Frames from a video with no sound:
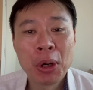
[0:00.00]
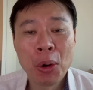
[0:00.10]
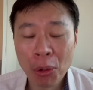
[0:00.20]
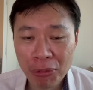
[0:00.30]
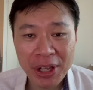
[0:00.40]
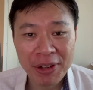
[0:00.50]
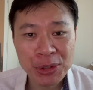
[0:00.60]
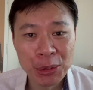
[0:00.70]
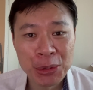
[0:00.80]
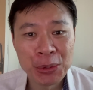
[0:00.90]
Hopefully I've
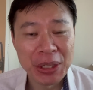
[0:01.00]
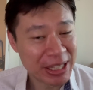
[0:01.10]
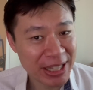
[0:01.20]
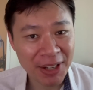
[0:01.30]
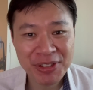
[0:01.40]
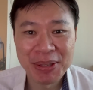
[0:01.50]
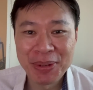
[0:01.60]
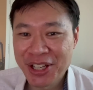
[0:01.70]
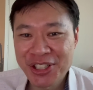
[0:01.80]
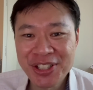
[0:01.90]
shown you enough
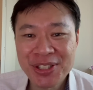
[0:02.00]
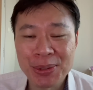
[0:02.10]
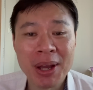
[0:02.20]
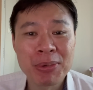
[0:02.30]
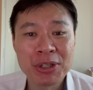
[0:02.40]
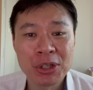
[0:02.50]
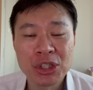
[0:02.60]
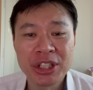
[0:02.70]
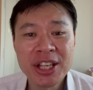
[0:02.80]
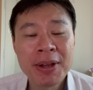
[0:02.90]
simulations to help you in your
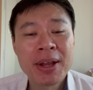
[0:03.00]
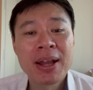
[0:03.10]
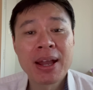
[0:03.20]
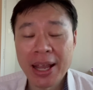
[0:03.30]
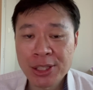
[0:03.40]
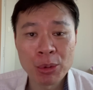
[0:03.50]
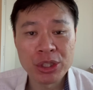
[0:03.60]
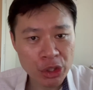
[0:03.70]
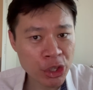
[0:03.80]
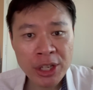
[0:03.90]
journey. As
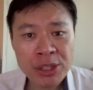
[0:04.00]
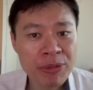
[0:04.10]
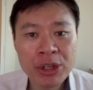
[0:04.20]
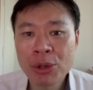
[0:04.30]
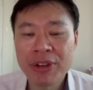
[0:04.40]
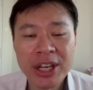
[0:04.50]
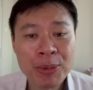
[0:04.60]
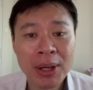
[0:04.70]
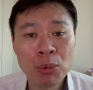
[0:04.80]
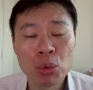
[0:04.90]
always, share this video with
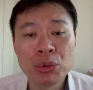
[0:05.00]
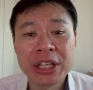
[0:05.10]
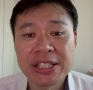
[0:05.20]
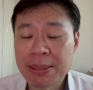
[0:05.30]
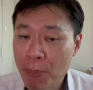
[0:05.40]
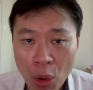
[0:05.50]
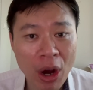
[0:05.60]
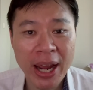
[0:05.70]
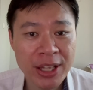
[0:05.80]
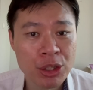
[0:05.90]
anyone who needs more
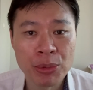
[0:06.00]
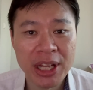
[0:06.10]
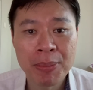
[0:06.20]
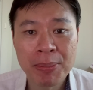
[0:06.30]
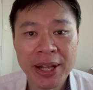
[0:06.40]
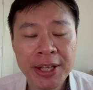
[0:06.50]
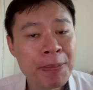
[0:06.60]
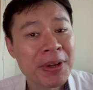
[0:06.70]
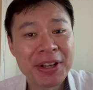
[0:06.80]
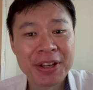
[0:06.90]
ideas on retirement planning.
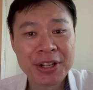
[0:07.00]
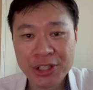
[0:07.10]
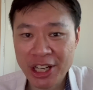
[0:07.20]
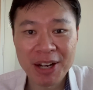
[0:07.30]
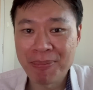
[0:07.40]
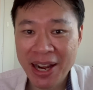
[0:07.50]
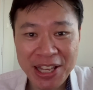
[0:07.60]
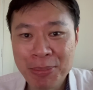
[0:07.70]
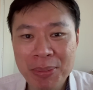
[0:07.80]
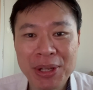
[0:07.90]
Check out my
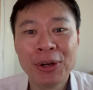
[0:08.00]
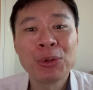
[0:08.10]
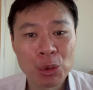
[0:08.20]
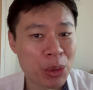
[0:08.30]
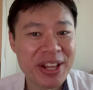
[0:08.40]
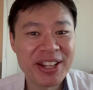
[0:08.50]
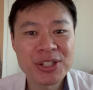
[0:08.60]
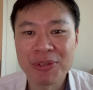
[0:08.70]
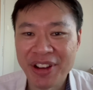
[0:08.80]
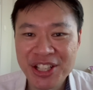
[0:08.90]
ebook below, 28 Days
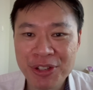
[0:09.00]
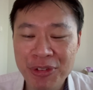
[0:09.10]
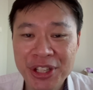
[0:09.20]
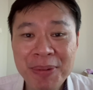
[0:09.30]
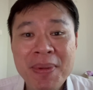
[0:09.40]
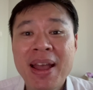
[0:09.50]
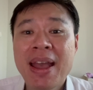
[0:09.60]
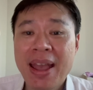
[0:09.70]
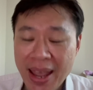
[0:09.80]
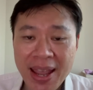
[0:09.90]
to Financial Freedom.
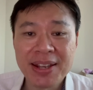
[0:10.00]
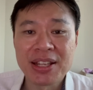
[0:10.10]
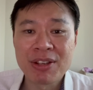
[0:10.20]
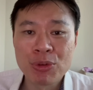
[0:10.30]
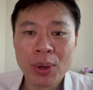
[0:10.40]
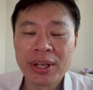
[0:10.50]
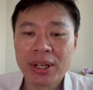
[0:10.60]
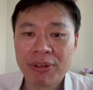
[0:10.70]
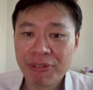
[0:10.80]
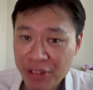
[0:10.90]
And if you want
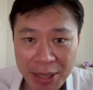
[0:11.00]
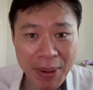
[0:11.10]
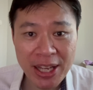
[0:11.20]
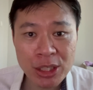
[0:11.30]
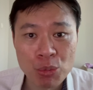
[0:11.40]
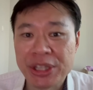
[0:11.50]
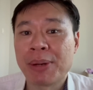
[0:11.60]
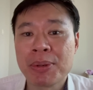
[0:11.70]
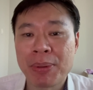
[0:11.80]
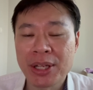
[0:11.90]
a fee-based
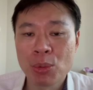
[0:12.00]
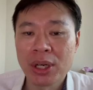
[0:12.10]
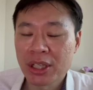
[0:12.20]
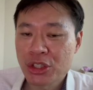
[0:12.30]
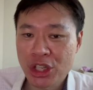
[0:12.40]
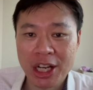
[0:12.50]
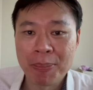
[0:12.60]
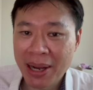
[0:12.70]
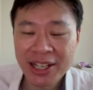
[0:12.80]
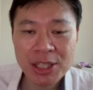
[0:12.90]
retirement planning work, check out
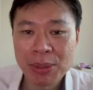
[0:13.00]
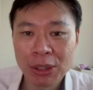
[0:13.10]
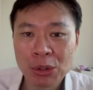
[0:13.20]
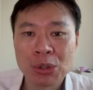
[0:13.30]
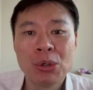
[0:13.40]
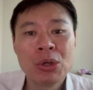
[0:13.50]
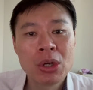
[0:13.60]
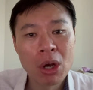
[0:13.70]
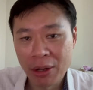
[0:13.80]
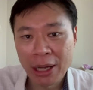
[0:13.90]
my links below also
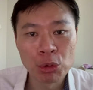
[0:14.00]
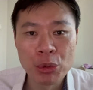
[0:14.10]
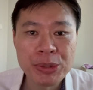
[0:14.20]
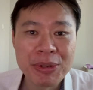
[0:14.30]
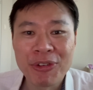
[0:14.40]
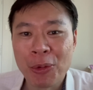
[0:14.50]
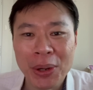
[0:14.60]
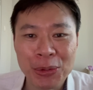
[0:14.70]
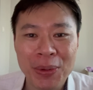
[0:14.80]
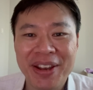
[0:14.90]
on how to reach me for
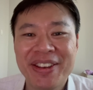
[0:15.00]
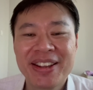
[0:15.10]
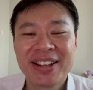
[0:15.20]
one-to-one.